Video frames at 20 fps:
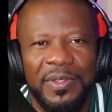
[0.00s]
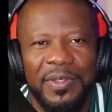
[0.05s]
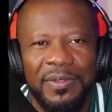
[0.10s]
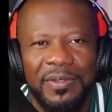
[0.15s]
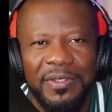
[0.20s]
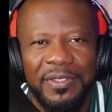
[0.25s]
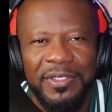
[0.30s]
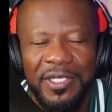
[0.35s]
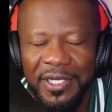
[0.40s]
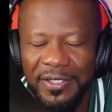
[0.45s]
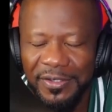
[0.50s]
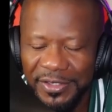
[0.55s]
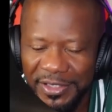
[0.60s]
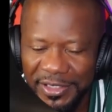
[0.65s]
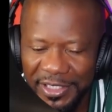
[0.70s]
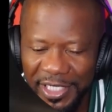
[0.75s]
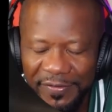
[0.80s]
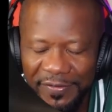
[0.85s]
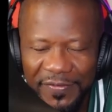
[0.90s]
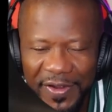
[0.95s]
y'all
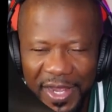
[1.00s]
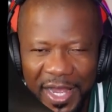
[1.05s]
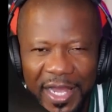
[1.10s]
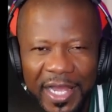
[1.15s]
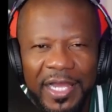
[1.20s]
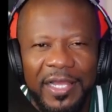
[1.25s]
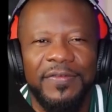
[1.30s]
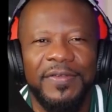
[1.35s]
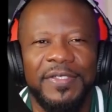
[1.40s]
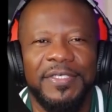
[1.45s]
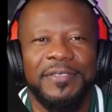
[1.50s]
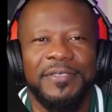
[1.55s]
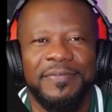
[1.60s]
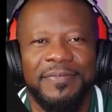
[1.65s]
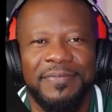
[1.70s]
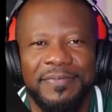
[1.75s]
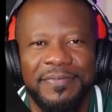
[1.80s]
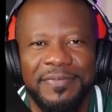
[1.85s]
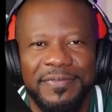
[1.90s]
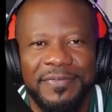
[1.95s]
stay vibing.
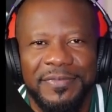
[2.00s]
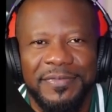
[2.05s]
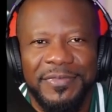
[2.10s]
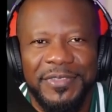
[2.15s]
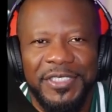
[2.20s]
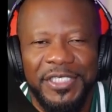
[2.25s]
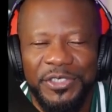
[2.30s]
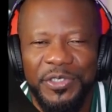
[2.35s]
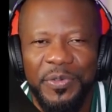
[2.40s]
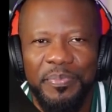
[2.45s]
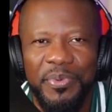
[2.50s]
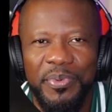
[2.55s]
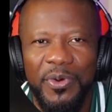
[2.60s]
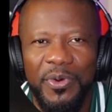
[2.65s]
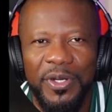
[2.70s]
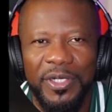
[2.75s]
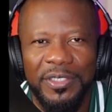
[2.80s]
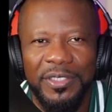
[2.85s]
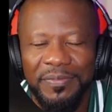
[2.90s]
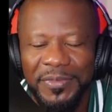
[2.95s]
It's your
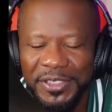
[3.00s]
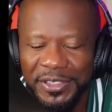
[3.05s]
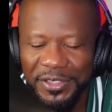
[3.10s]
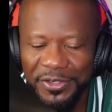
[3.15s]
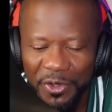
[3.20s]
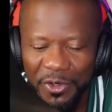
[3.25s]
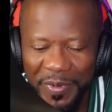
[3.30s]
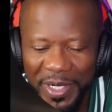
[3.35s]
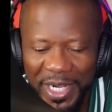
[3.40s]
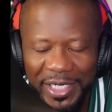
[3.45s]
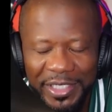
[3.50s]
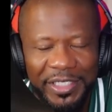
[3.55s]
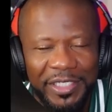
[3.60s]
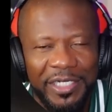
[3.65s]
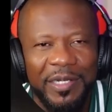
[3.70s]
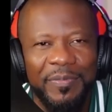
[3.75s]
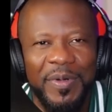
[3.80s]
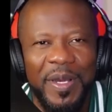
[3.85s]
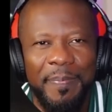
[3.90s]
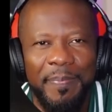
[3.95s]
boy, it's nobody, and
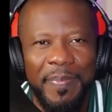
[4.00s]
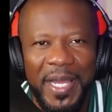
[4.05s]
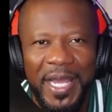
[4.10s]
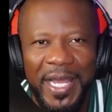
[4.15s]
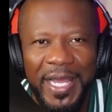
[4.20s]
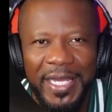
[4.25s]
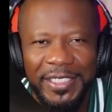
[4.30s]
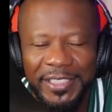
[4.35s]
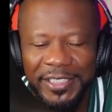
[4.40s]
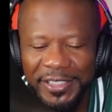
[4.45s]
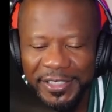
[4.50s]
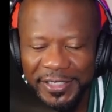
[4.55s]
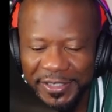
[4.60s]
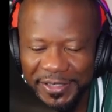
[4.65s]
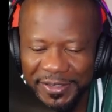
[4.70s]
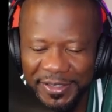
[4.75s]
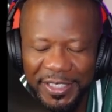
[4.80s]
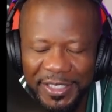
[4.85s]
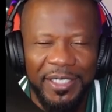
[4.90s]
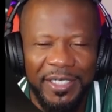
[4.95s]
I'm up out of here.
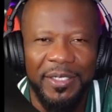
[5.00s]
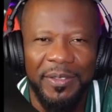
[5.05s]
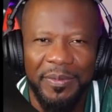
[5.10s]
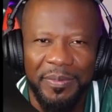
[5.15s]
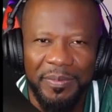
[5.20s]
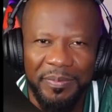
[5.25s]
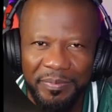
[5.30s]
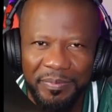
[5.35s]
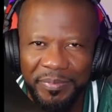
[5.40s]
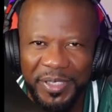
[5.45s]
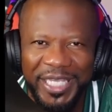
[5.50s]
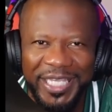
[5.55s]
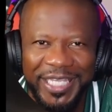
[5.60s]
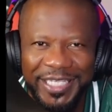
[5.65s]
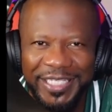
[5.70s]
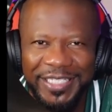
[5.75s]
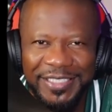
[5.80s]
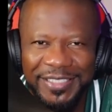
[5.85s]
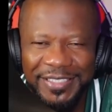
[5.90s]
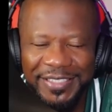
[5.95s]

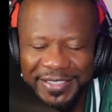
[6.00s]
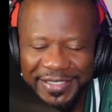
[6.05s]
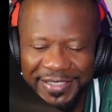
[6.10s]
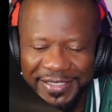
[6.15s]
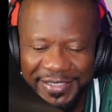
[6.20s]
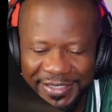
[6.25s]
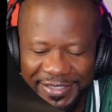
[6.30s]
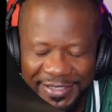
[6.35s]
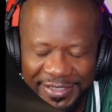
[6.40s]
Peace.